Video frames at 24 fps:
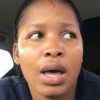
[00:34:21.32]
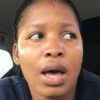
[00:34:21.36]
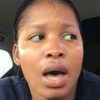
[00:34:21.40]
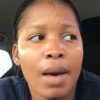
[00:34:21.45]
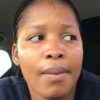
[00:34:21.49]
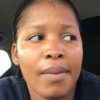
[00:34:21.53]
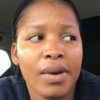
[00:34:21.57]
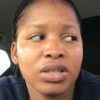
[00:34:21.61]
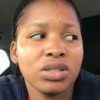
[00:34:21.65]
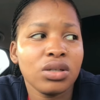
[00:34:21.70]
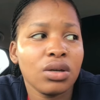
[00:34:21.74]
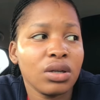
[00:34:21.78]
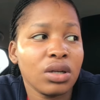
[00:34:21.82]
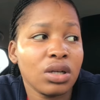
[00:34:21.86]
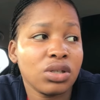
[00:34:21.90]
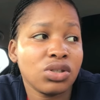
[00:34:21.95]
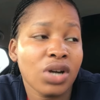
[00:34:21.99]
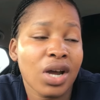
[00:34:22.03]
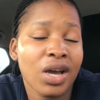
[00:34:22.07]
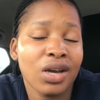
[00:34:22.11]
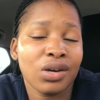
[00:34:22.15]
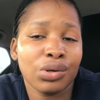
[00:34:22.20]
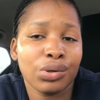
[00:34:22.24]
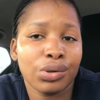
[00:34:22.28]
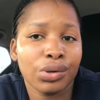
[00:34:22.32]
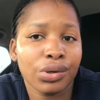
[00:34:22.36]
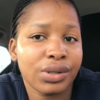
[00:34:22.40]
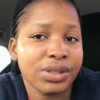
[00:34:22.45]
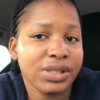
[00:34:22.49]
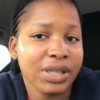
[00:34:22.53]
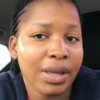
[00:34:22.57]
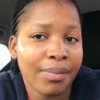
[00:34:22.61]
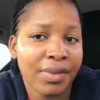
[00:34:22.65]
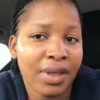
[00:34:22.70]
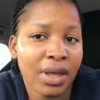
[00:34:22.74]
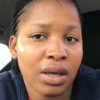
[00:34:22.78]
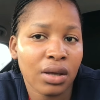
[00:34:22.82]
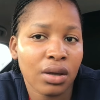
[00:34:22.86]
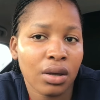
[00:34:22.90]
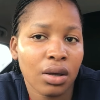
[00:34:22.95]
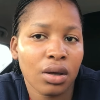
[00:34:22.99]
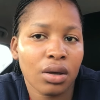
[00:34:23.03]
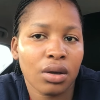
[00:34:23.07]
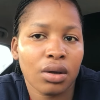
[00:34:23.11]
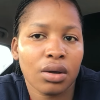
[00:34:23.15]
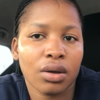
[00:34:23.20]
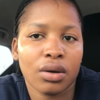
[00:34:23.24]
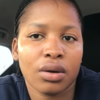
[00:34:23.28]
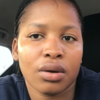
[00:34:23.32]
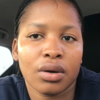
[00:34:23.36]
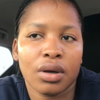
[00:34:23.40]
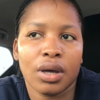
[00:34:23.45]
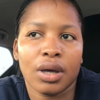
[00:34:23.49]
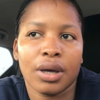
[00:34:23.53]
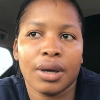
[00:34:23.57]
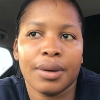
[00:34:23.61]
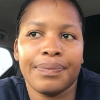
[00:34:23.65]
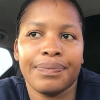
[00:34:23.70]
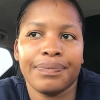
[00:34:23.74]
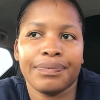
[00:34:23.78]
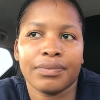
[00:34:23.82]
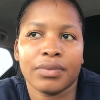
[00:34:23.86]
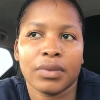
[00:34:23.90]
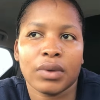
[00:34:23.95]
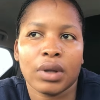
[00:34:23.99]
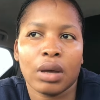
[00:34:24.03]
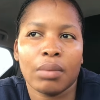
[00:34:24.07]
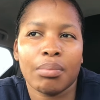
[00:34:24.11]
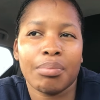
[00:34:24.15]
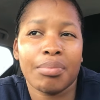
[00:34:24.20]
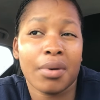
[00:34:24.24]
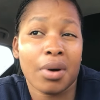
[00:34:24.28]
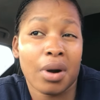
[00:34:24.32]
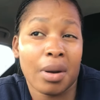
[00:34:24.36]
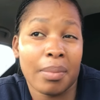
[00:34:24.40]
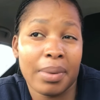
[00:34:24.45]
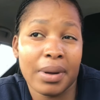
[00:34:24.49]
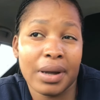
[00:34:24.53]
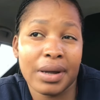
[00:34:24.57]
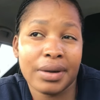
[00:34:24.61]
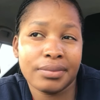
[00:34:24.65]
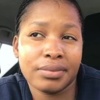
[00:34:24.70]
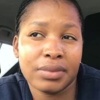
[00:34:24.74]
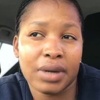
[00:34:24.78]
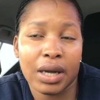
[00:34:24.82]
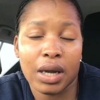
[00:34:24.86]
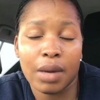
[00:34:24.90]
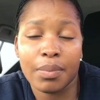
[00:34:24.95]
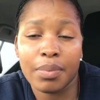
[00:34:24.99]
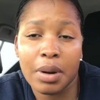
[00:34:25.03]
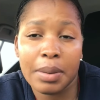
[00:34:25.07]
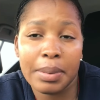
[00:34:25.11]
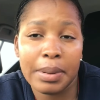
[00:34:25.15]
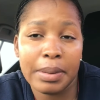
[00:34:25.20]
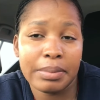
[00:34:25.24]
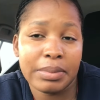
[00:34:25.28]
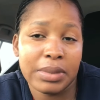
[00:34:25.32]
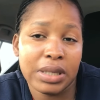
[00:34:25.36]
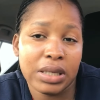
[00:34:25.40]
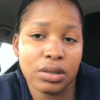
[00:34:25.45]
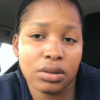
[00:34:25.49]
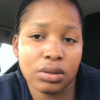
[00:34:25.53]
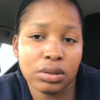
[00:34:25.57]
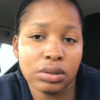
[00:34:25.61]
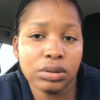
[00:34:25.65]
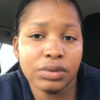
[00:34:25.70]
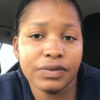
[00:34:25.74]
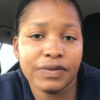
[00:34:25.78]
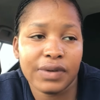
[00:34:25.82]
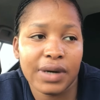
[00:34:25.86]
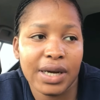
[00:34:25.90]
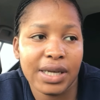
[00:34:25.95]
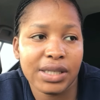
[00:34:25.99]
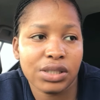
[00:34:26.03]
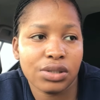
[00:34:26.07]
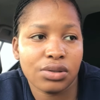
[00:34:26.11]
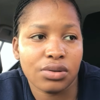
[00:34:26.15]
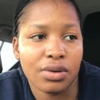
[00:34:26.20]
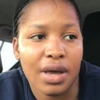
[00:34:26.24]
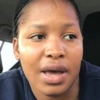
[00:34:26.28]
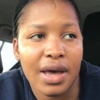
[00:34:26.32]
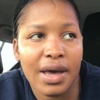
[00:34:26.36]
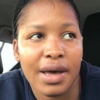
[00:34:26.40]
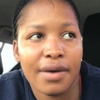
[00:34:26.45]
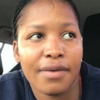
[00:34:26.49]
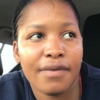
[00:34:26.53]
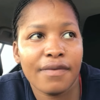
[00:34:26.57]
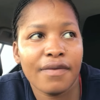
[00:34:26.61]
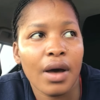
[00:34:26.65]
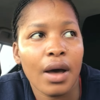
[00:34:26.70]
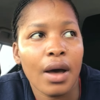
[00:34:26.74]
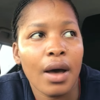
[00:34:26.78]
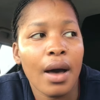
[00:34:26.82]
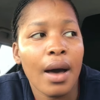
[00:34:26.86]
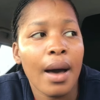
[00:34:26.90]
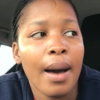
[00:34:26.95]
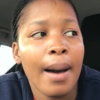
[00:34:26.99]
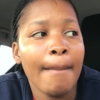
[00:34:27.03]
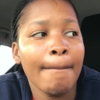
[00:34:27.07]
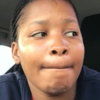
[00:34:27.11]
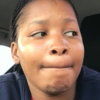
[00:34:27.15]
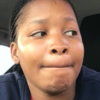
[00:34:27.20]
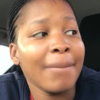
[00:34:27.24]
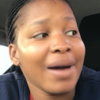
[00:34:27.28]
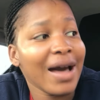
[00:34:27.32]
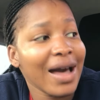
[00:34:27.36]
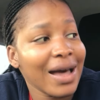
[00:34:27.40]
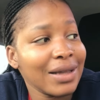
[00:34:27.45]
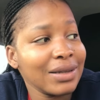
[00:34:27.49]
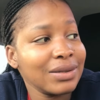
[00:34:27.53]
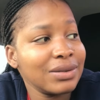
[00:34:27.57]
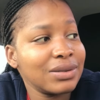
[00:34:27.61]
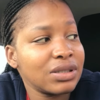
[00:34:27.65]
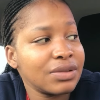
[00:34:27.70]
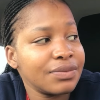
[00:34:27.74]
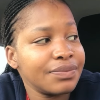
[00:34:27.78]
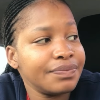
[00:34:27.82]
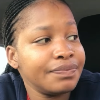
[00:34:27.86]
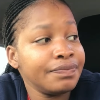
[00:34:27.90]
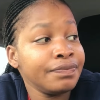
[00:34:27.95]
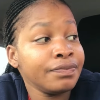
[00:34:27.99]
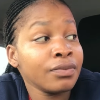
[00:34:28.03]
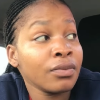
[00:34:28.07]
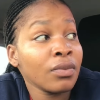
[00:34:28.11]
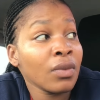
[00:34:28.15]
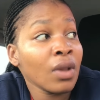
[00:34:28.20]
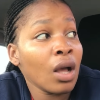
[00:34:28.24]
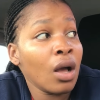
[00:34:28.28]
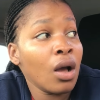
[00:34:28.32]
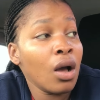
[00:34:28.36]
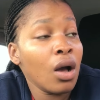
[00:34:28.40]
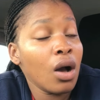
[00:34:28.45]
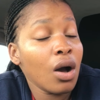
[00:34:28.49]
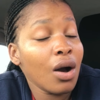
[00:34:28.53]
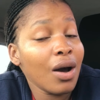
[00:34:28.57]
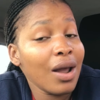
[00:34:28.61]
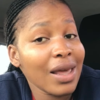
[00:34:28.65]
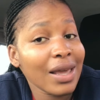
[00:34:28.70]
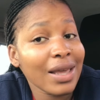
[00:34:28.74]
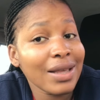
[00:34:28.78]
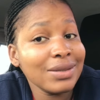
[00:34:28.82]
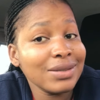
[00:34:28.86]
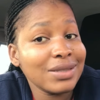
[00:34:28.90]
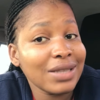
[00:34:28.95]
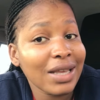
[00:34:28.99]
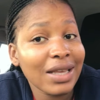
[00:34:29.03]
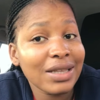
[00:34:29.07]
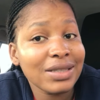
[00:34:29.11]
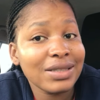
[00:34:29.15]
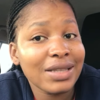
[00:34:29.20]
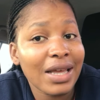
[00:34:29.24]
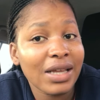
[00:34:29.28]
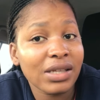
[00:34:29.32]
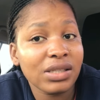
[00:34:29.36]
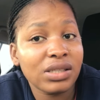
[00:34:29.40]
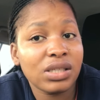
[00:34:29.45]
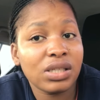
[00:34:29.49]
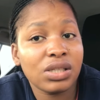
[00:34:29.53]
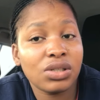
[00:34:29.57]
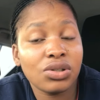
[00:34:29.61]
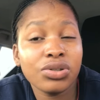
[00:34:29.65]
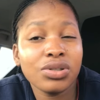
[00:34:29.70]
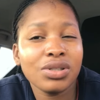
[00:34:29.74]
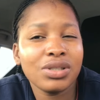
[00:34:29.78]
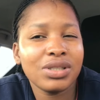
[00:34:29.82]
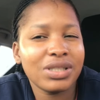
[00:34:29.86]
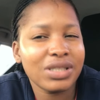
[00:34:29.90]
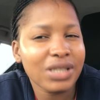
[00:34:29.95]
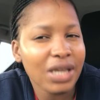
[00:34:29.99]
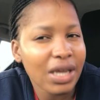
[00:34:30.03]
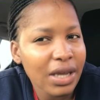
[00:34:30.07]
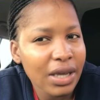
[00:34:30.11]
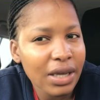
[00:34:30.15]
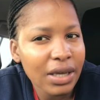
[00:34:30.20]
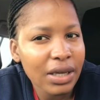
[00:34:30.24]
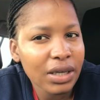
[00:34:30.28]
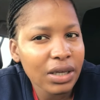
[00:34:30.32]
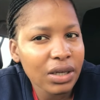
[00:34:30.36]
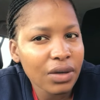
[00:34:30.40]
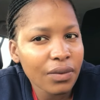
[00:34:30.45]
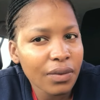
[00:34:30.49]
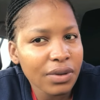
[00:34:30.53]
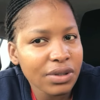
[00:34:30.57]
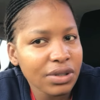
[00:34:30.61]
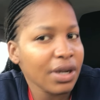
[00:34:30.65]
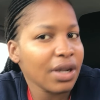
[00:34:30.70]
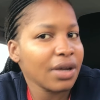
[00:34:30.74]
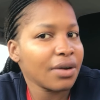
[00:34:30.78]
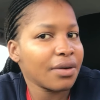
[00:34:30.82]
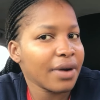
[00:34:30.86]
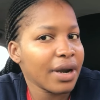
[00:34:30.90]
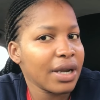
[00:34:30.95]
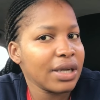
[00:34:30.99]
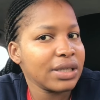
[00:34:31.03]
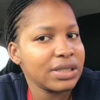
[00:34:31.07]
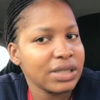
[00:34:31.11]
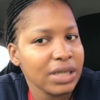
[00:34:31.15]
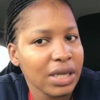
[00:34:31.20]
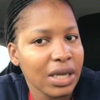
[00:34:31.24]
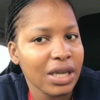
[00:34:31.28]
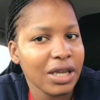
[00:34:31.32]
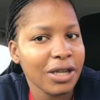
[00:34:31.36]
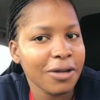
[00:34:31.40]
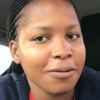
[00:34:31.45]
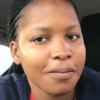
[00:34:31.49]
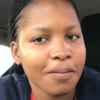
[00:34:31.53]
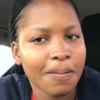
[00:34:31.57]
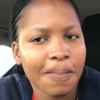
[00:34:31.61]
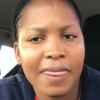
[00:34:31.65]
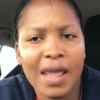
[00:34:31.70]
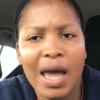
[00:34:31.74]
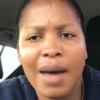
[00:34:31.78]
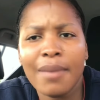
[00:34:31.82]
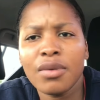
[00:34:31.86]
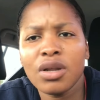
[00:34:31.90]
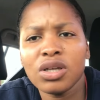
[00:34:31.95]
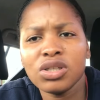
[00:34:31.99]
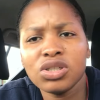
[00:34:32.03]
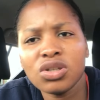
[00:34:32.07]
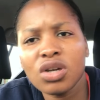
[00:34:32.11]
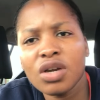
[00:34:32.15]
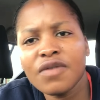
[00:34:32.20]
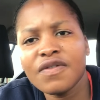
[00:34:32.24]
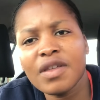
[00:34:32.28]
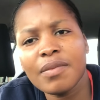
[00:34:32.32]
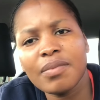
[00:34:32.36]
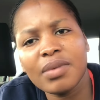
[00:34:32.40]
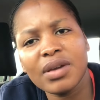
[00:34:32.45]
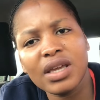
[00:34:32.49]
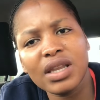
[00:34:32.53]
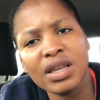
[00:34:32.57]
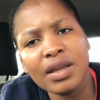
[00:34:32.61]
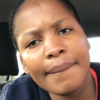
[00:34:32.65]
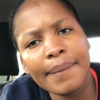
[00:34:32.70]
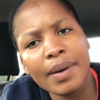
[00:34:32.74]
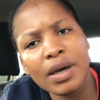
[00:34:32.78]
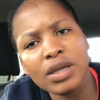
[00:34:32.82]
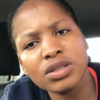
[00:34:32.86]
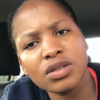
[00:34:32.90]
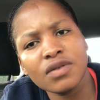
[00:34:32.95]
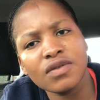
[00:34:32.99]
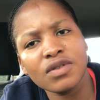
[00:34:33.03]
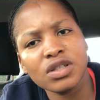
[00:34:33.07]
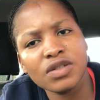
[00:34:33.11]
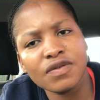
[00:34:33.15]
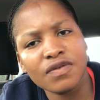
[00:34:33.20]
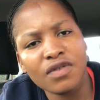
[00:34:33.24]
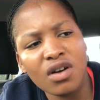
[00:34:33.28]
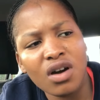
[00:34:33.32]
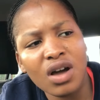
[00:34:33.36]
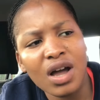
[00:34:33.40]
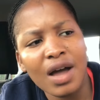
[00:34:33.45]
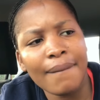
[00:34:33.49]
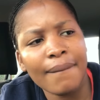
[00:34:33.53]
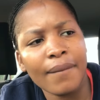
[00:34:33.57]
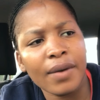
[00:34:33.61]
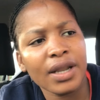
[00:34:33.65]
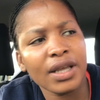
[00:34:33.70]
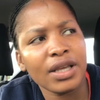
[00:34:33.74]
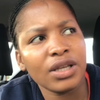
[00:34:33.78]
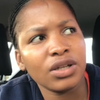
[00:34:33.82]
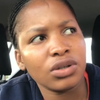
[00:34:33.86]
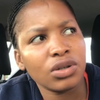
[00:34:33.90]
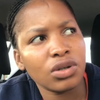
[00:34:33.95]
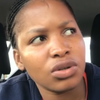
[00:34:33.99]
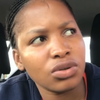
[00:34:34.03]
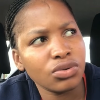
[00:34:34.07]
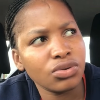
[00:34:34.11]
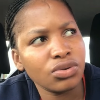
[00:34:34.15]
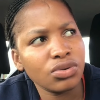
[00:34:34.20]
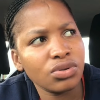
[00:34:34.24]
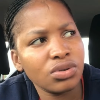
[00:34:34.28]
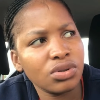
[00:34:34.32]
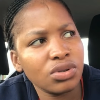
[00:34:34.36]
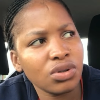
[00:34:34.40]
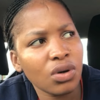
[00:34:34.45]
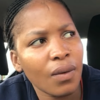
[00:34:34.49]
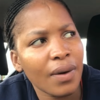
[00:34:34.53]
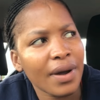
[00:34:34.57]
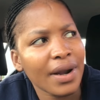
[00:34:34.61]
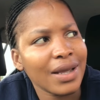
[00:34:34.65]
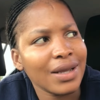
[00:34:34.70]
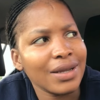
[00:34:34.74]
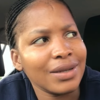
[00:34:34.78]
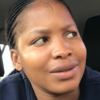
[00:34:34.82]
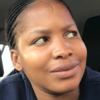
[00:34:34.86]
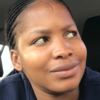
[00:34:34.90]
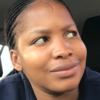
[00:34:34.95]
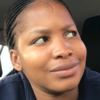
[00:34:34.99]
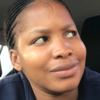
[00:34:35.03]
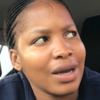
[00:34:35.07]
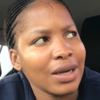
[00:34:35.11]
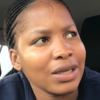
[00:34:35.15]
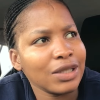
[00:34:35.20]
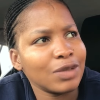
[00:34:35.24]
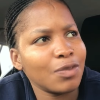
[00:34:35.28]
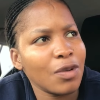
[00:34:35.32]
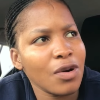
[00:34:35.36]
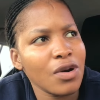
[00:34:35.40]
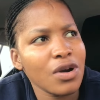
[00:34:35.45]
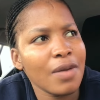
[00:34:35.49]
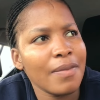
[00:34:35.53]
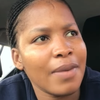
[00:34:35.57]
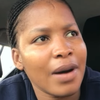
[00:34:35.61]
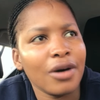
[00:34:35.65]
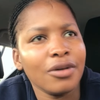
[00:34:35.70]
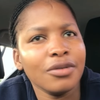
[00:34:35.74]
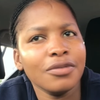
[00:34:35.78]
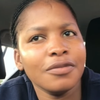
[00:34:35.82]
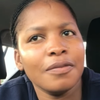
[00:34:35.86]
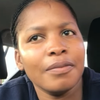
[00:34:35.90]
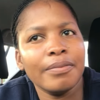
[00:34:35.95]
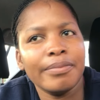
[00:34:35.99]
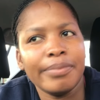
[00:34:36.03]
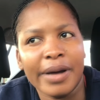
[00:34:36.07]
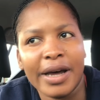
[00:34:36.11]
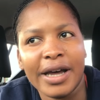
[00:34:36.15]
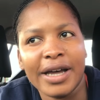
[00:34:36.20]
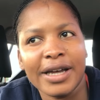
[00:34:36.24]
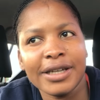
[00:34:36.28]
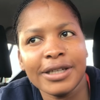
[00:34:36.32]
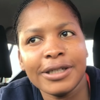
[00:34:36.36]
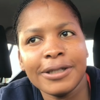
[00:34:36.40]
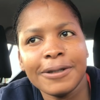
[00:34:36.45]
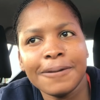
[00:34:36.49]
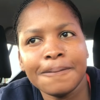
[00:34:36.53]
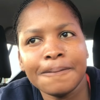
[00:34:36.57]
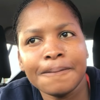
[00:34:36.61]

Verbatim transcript: I'm actually gonna try and cook something um, proper, like a proper meal for us to have. But all i can say is that today was not a great day i'm not sure if the beginning parts of this vlog i'm gonna include what i, in, I spoke about but